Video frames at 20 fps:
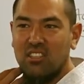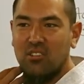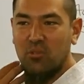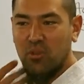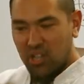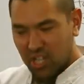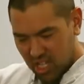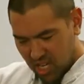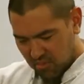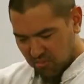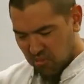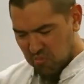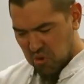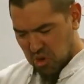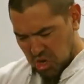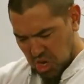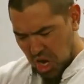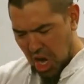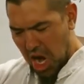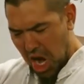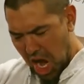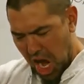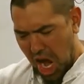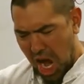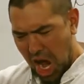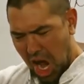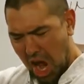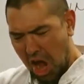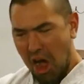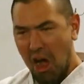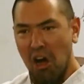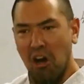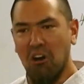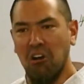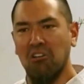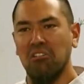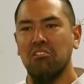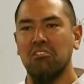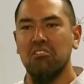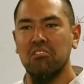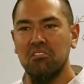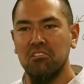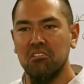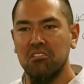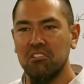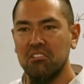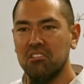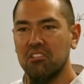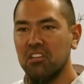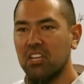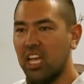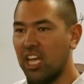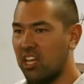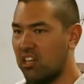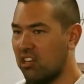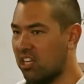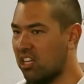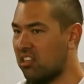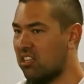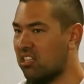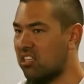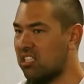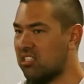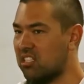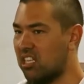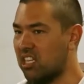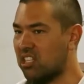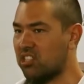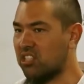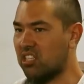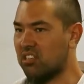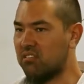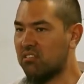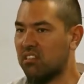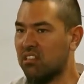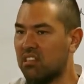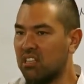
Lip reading: We're going to come from here, get out. Okay, you get the distinction.